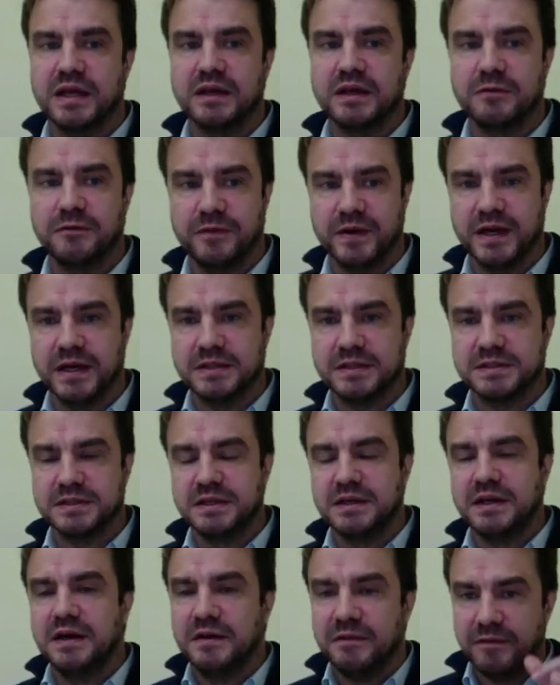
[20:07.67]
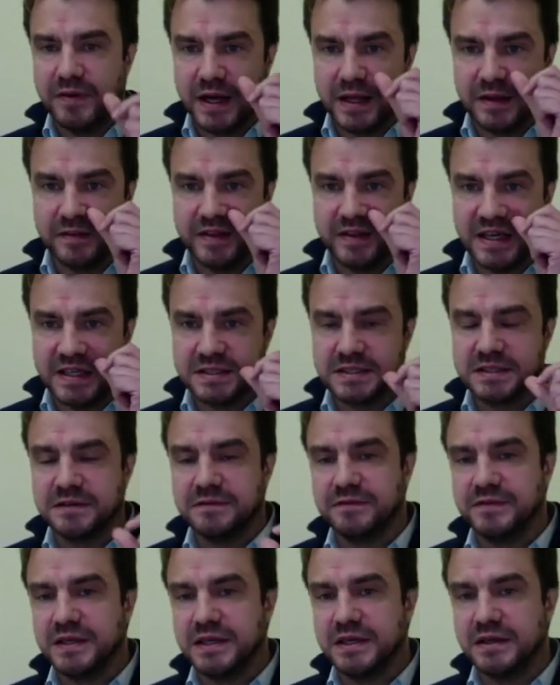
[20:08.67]
effects, that
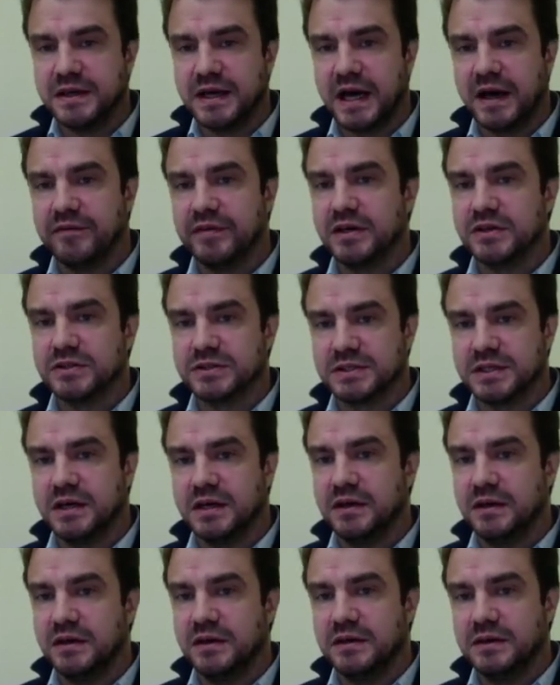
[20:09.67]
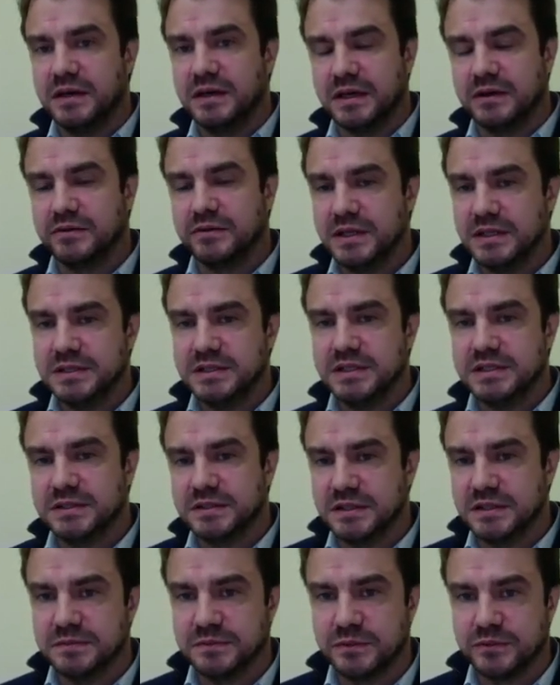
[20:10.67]
having a son
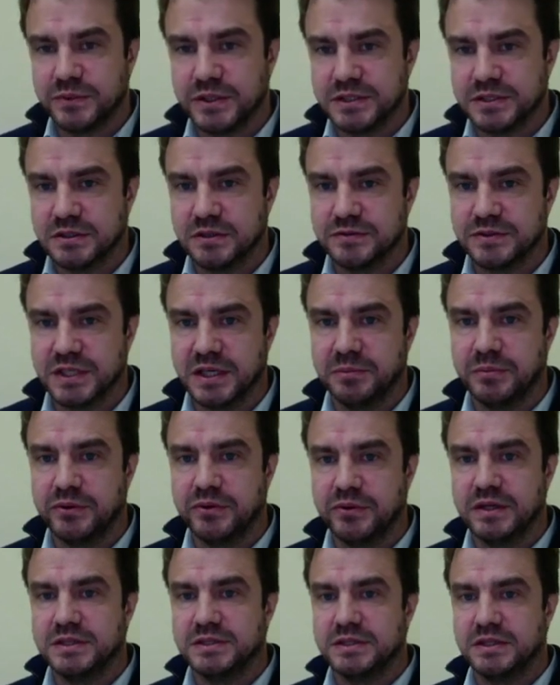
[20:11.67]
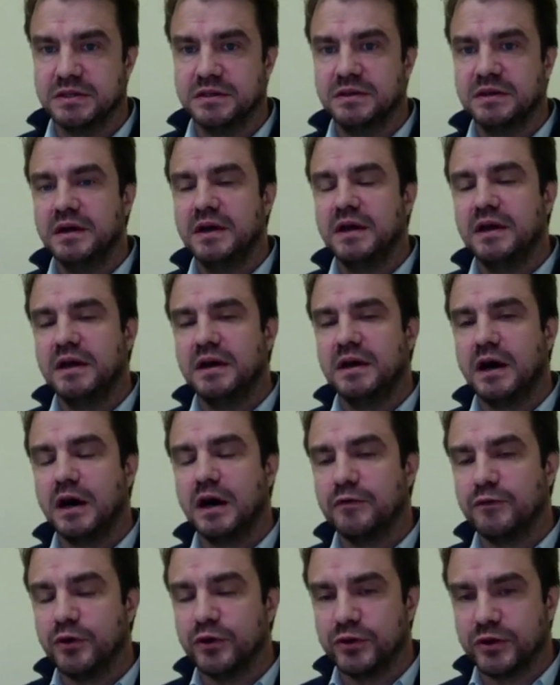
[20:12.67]
decreases the risk of separation
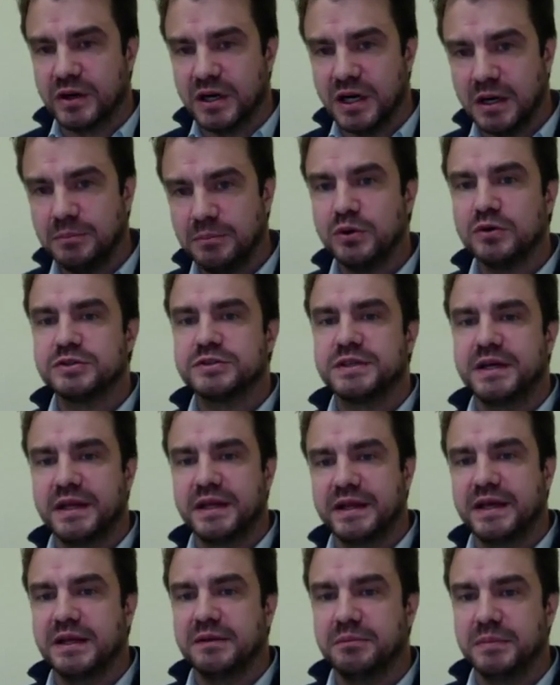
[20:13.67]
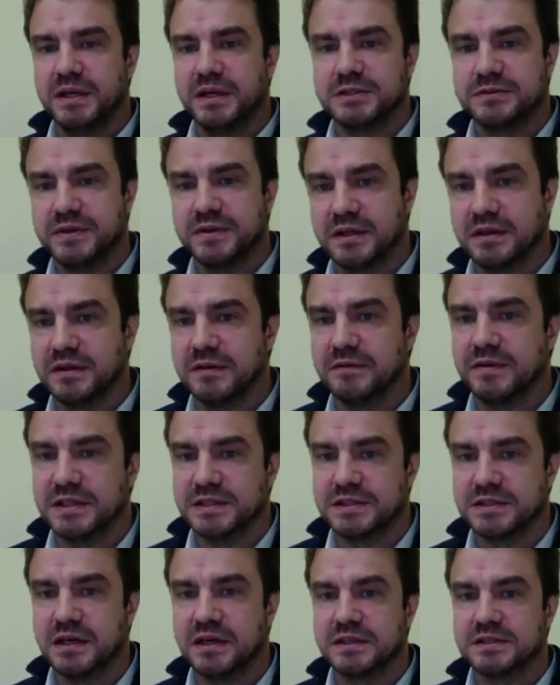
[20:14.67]
for the couples, and that means
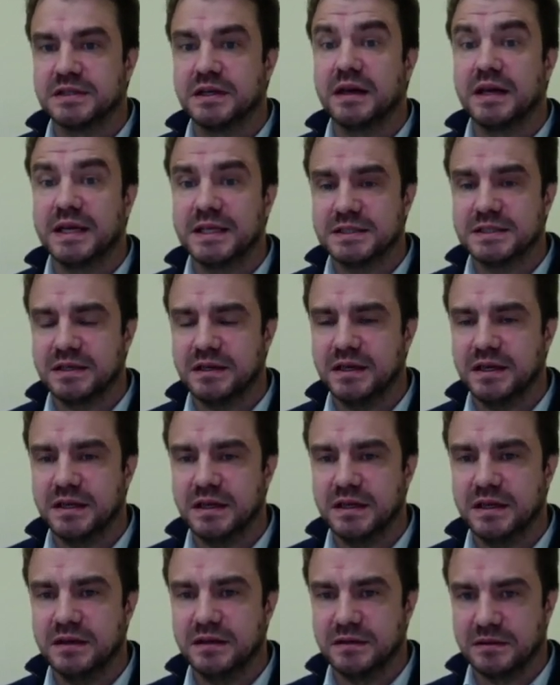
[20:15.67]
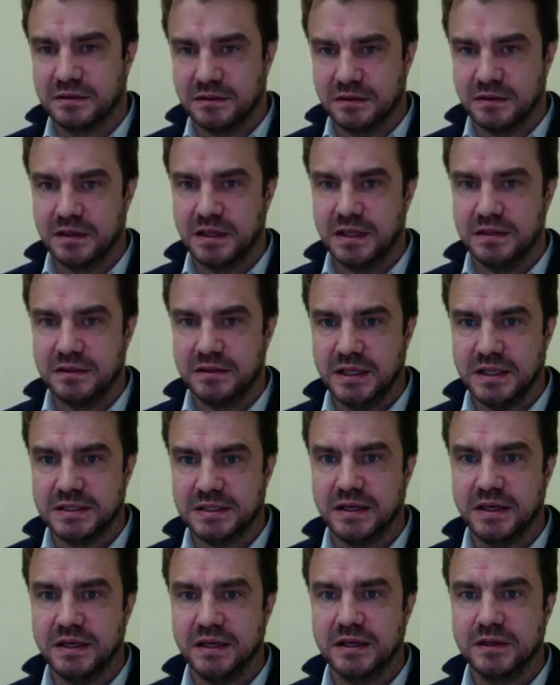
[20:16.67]
that sons are less likely
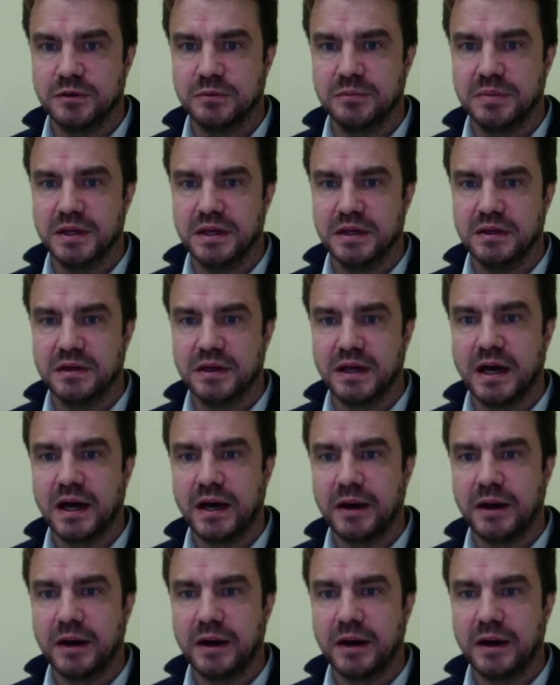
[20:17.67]
to be